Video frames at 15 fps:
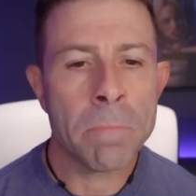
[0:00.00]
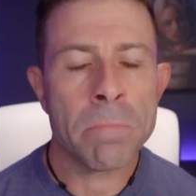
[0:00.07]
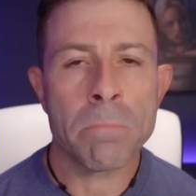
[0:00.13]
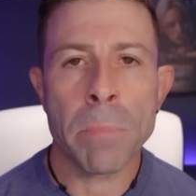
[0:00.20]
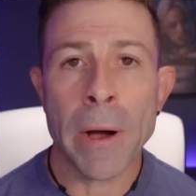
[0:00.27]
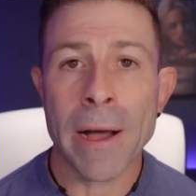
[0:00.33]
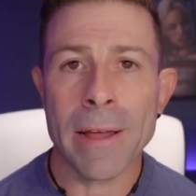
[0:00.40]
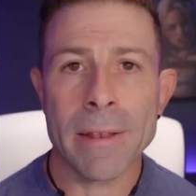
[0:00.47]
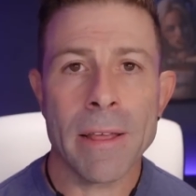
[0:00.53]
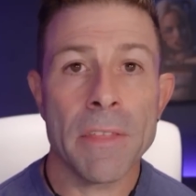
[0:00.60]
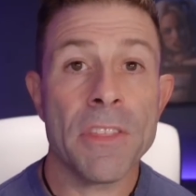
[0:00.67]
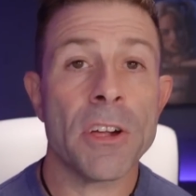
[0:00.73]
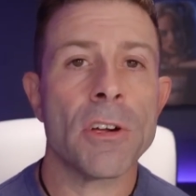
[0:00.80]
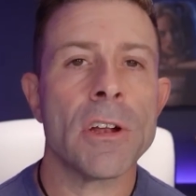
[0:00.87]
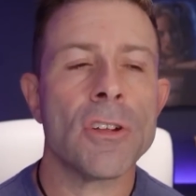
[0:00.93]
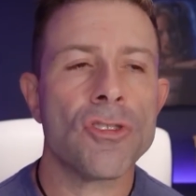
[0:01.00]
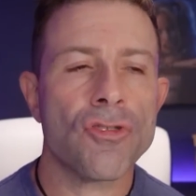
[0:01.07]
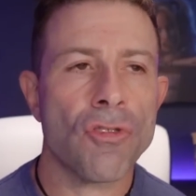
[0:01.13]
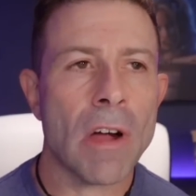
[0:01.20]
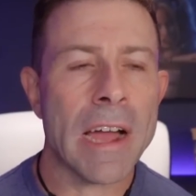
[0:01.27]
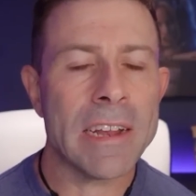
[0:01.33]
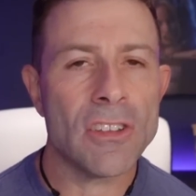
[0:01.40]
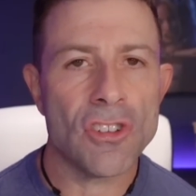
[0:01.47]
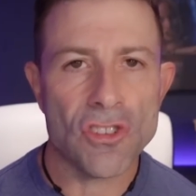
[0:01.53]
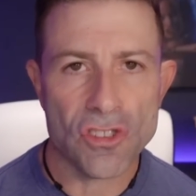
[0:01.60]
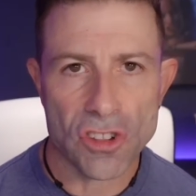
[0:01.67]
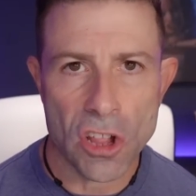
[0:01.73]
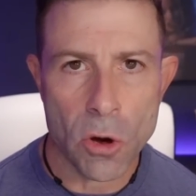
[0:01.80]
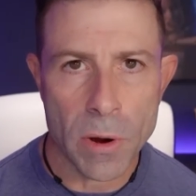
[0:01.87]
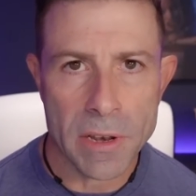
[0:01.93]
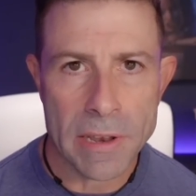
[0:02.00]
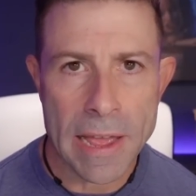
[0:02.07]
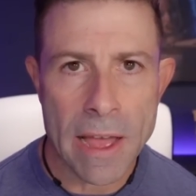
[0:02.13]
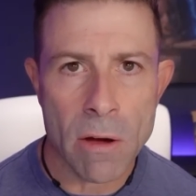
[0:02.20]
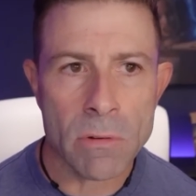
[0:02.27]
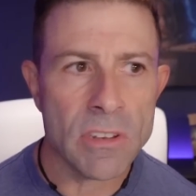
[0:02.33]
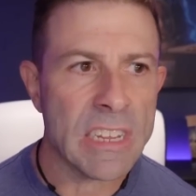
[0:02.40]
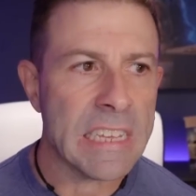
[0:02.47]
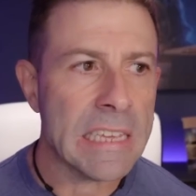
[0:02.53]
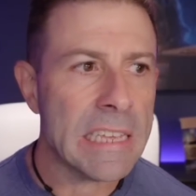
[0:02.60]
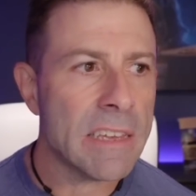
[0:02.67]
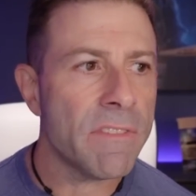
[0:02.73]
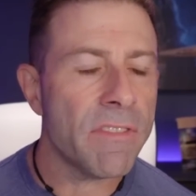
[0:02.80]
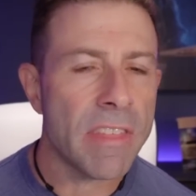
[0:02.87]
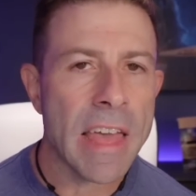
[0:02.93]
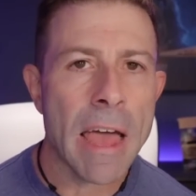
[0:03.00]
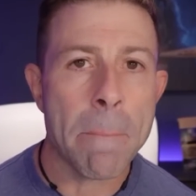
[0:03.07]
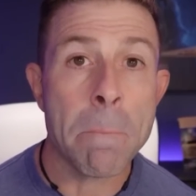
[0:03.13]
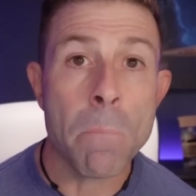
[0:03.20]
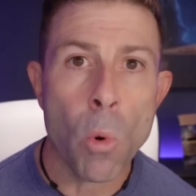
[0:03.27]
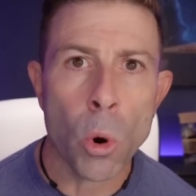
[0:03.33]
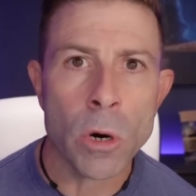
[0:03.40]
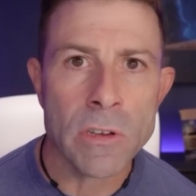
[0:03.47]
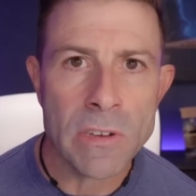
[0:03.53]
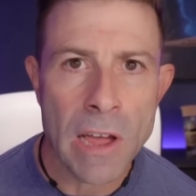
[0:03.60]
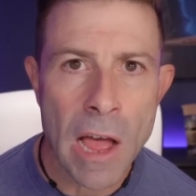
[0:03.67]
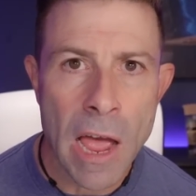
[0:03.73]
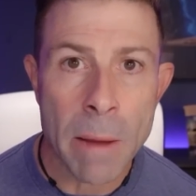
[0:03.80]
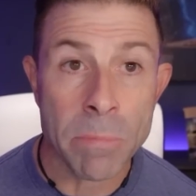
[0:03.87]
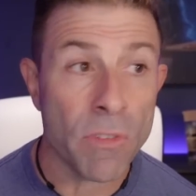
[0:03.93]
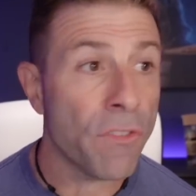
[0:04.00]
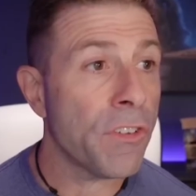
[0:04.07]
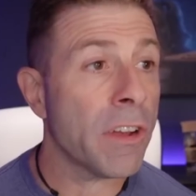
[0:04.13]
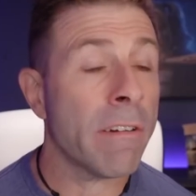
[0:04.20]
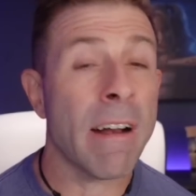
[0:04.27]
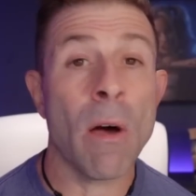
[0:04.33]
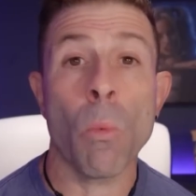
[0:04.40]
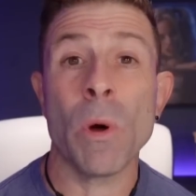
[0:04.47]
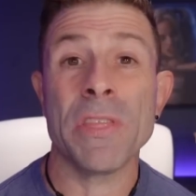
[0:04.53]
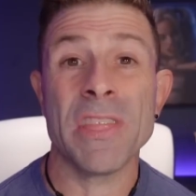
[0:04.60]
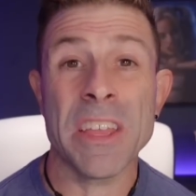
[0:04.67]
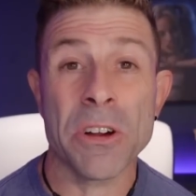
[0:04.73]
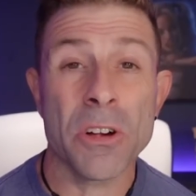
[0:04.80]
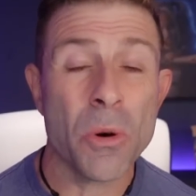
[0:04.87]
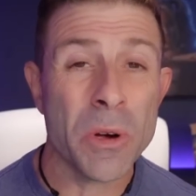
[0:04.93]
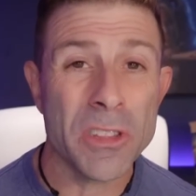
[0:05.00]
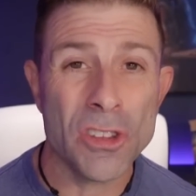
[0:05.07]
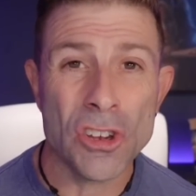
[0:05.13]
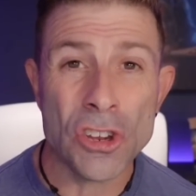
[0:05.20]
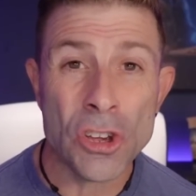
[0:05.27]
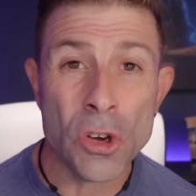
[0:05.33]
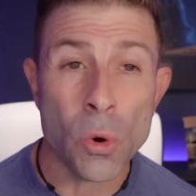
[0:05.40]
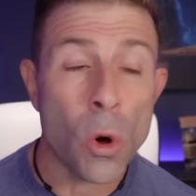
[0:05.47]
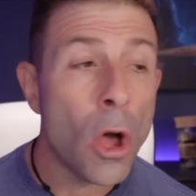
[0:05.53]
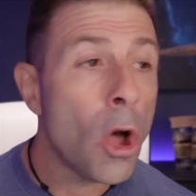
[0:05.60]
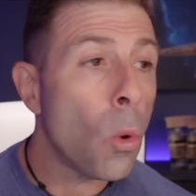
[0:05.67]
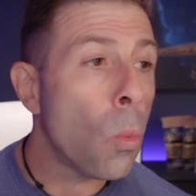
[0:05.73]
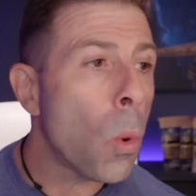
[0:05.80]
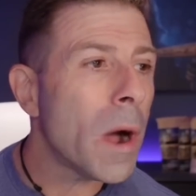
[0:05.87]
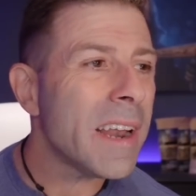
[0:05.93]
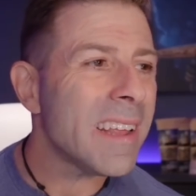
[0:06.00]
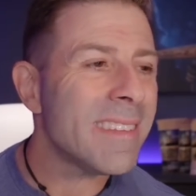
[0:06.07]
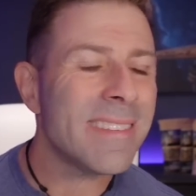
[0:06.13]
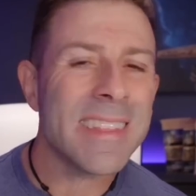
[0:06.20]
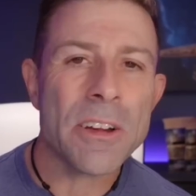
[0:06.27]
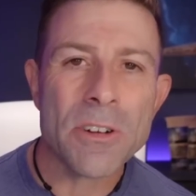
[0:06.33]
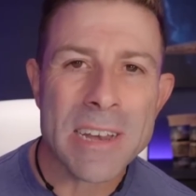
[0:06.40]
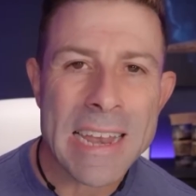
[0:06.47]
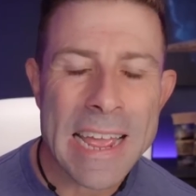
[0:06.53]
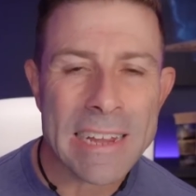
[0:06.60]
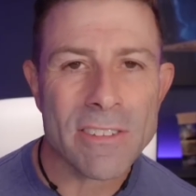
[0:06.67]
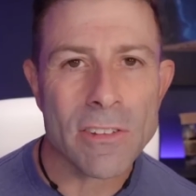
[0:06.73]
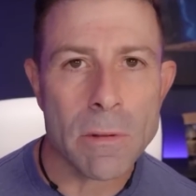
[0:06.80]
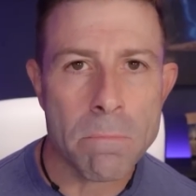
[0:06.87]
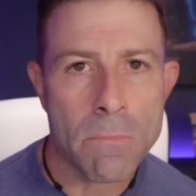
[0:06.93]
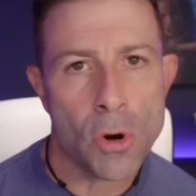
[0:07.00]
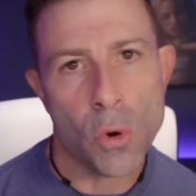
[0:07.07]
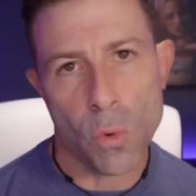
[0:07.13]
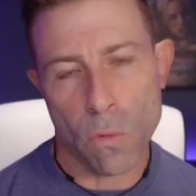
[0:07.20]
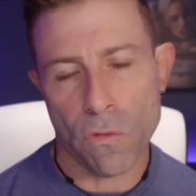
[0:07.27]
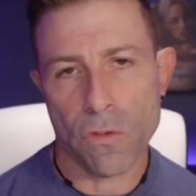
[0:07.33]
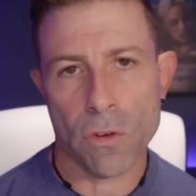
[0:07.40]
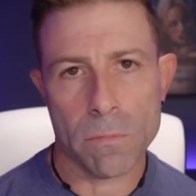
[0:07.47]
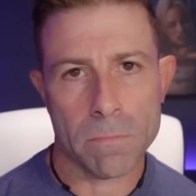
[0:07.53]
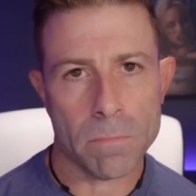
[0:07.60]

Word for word: But they're going to try to slow it down to give them more time to figure out what they're going to do. What is their next move?